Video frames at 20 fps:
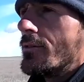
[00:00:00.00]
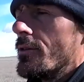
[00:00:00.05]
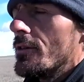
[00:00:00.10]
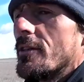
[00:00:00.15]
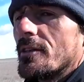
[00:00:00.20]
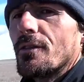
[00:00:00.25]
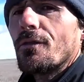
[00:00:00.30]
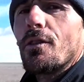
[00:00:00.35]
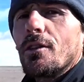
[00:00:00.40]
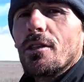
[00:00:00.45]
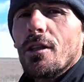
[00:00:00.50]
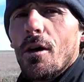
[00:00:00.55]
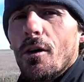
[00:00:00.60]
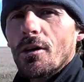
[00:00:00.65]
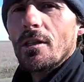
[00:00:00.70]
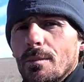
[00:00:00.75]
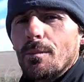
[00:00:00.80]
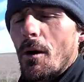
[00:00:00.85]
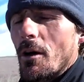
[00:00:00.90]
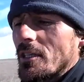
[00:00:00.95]
Do this for as
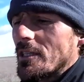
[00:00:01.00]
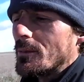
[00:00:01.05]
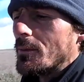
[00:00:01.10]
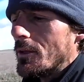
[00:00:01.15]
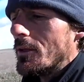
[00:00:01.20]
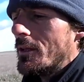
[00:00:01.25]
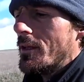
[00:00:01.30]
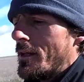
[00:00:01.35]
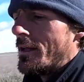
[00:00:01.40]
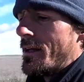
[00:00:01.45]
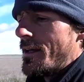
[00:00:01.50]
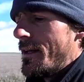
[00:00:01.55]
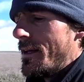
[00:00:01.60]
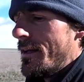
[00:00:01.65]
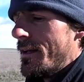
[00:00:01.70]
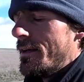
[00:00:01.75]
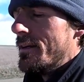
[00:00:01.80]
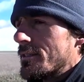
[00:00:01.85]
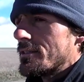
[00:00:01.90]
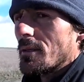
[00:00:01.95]
long as possible.
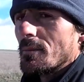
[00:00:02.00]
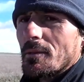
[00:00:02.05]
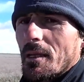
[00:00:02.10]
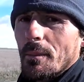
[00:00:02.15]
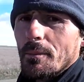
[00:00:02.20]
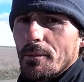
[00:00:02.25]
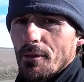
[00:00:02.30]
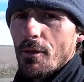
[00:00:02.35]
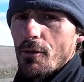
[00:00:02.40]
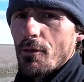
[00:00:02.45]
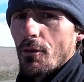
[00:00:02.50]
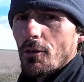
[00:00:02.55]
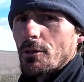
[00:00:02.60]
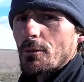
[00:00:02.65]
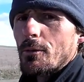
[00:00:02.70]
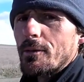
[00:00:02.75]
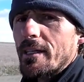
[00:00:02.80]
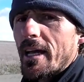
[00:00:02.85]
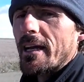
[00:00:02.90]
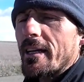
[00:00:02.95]
Sometimes the
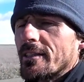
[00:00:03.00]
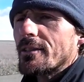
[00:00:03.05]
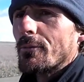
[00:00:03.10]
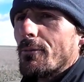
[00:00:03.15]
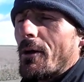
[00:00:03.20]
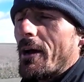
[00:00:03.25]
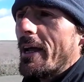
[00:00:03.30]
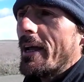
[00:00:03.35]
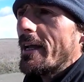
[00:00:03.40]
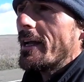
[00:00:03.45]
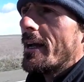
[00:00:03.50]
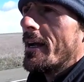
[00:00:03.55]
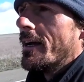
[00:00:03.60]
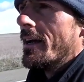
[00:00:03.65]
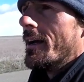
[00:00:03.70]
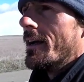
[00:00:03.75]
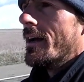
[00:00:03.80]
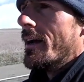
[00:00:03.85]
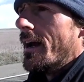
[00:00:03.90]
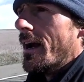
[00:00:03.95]
thoughts will take us away
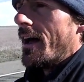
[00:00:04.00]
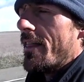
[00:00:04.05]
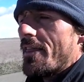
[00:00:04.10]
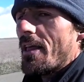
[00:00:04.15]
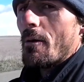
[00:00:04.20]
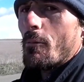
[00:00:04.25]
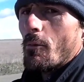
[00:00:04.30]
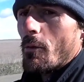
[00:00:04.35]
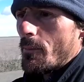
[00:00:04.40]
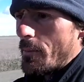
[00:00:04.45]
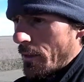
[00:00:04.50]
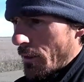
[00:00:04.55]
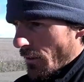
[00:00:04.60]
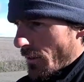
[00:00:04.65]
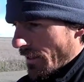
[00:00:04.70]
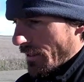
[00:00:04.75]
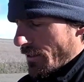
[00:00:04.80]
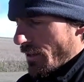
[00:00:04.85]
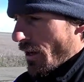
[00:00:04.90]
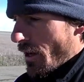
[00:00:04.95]
and then we'll be
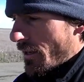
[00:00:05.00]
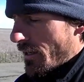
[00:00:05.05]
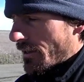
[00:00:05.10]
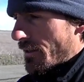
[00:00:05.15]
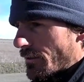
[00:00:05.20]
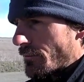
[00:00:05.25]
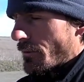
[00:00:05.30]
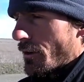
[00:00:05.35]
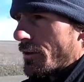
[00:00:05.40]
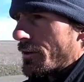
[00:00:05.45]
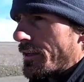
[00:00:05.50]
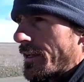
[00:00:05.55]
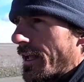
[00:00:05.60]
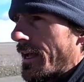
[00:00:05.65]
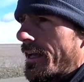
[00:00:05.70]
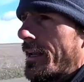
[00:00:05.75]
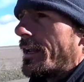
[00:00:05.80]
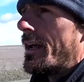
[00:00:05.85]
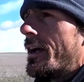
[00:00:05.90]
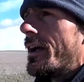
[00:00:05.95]
looking down at the ground
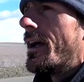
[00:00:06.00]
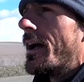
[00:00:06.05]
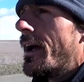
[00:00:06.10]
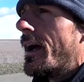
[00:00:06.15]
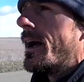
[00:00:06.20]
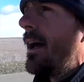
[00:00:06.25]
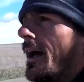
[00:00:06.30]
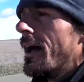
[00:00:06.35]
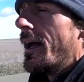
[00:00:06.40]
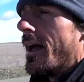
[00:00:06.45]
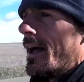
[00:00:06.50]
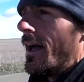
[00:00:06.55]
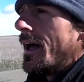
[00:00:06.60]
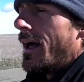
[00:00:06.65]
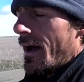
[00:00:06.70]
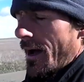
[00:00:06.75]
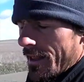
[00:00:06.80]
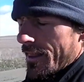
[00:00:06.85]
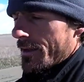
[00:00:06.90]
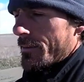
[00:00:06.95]
again.
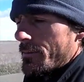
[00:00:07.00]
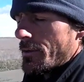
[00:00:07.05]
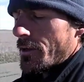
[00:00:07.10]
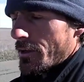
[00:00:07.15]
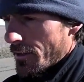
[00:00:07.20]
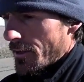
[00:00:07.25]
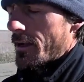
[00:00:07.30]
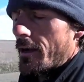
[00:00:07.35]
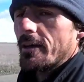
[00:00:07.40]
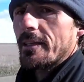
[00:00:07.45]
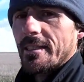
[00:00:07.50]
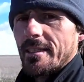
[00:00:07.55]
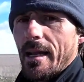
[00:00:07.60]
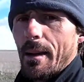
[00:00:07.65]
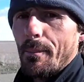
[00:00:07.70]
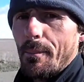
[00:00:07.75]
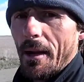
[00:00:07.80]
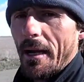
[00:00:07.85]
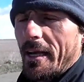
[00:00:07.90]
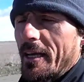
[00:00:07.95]
And then we have gotta
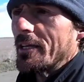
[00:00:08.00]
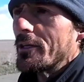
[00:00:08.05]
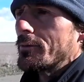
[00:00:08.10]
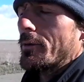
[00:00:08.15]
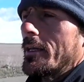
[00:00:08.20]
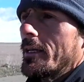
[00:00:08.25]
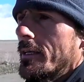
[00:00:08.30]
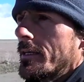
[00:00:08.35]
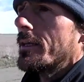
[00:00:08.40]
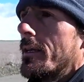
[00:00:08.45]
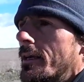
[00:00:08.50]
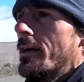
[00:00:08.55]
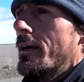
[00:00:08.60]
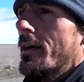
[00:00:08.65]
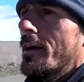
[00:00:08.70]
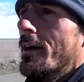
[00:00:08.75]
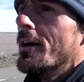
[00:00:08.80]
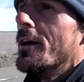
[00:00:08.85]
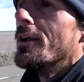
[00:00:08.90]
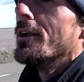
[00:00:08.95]
snap back into it and
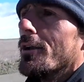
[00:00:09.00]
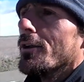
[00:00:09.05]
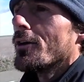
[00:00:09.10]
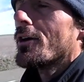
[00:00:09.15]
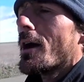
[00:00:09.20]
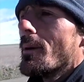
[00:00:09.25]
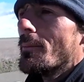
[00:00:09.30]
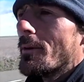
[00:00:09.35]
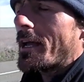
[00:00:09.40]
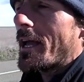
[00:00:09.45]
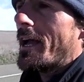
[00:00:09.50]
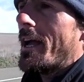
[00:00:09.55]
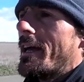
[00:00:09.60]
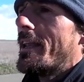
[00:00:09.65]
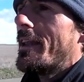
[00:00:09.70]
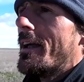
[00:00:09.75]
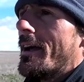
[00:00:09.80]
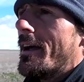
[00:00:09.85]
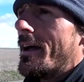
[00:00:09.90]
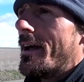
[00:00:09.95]
look up
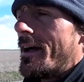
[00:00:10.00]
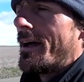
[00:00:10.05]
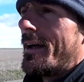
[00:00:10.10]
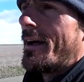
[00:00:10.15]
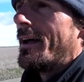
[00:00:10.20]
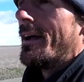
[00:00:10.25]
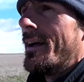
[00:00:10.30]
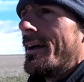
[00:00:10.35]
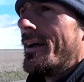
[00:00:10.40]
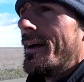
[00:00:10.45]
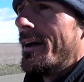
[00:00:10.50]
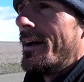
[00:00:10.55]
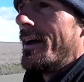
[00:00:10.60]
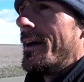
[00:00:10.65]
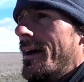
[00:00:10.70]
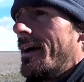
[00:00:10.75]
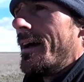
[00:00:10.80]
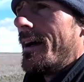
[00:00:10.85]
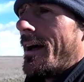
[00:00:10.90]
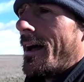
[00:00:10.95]
again
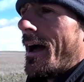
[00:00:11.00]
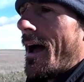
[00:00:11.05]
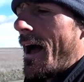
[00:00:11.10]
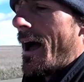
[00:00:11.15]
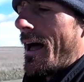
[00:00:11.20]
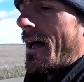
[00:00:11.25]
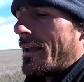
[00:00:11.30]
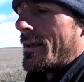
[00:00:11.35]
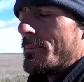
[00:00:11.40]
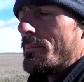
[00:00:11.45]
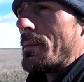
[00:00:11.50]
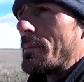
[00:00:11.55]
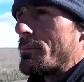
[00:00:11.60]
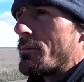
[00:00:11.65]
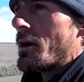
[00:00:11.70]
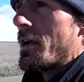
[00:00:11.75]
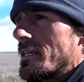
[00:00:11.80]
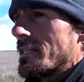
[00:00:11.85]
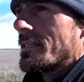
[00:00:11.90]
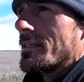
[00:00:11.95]
and be
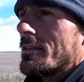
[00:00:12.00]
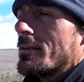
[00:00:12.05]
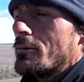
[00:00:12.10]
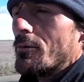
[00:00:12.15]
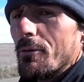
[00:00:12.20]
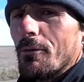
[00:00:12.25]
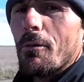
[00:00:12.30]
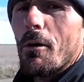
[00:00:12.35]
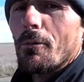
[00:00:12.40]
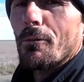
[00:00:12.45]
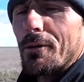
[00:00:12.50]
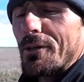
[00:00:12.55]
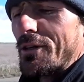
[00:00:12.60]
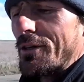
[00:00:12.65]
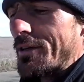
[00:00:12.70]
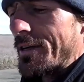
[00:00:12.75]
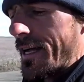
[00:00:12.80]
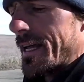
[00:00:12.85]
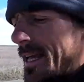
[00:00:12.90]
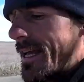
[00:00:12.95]
present with what we're
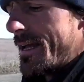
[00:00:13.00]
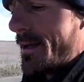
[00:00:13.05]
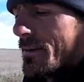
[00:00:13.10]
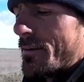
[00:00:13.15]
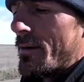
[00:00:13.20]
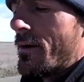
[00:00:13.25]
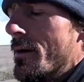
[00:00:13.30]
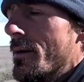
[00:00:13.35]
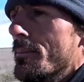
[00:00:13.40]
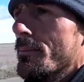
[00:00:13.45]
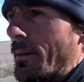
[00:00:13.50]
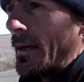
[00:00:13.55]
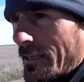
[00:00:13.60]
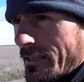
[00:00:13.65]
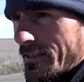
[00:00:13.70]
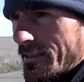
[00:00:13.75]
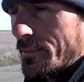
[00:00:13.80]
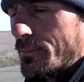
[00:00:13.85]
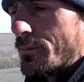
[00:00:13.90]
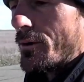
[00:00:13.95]
doing,
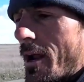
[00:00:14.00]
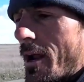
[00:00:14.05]
back to the